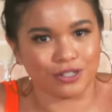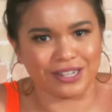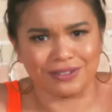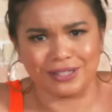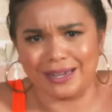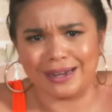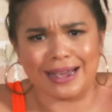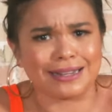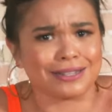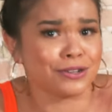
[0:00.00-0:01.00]
which sounds like an
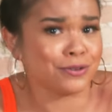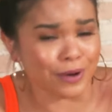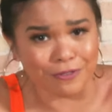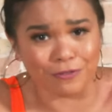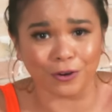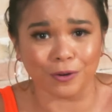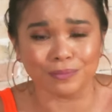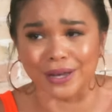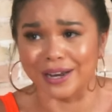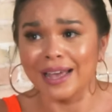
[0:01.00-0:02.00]
80s new wave group.
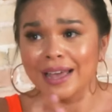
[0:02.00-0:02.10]
But